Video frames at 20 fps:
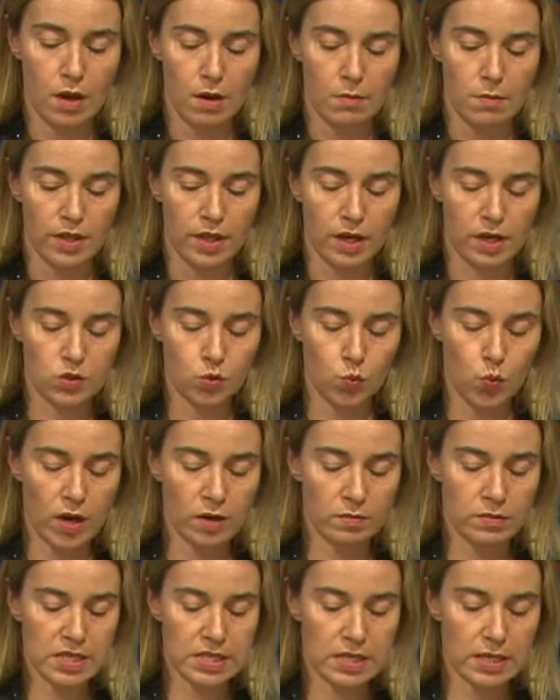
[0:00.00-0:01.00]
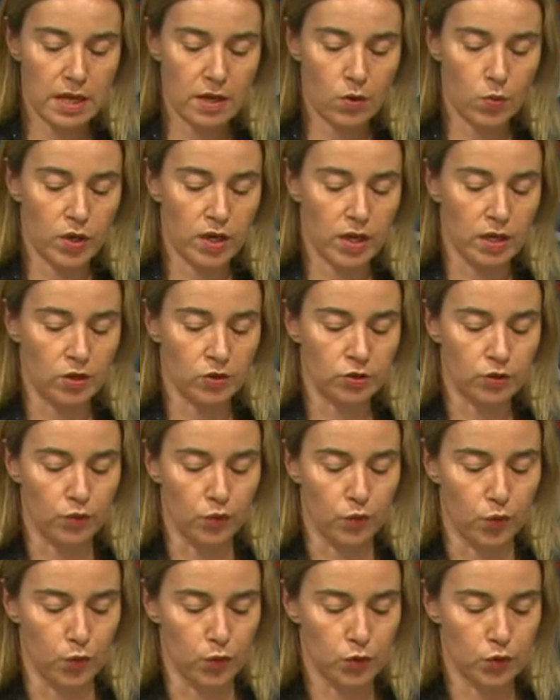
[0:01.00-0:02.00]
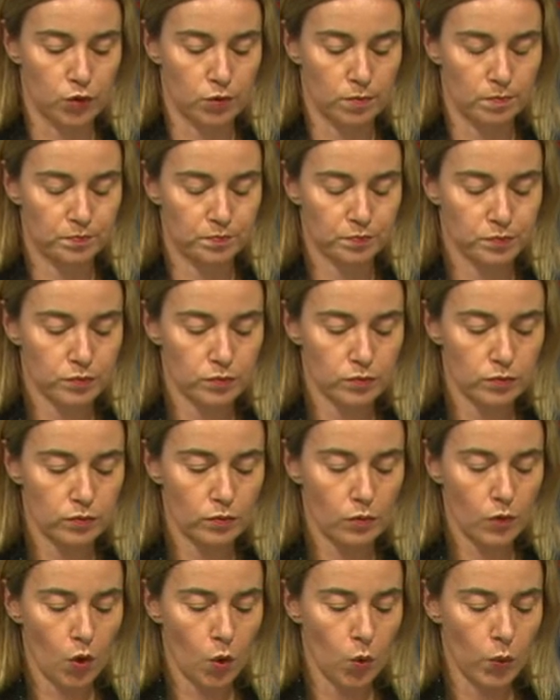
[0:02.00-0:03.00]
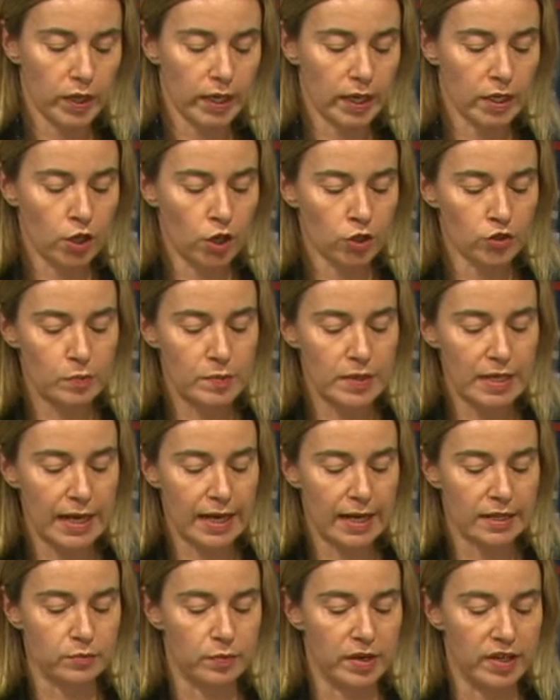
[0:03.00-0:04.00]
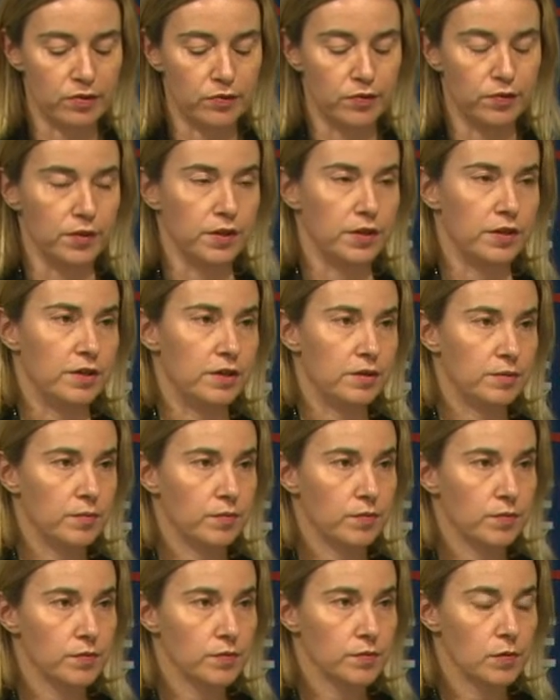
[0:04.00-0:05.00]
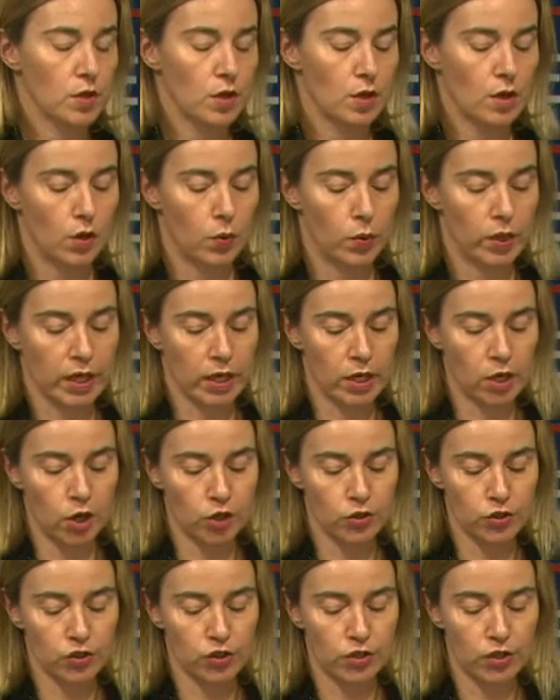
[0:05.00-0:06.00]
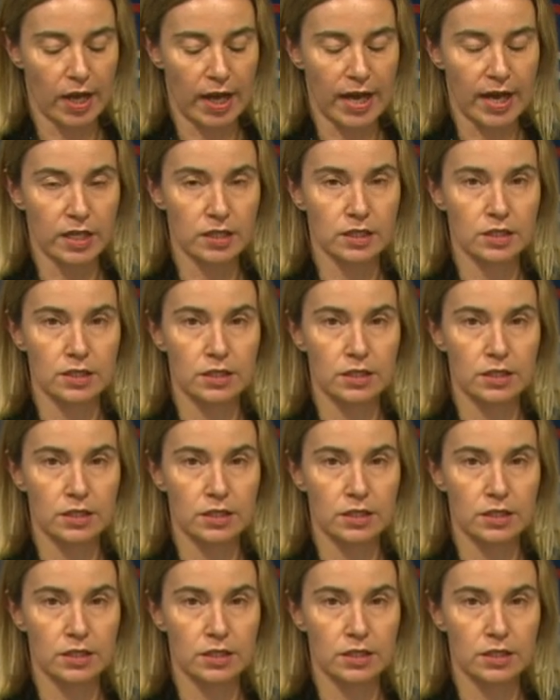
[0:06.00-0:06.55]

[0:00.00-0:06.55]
But there is one mistake we cannot afford. We cannot be led by fear. We cannot act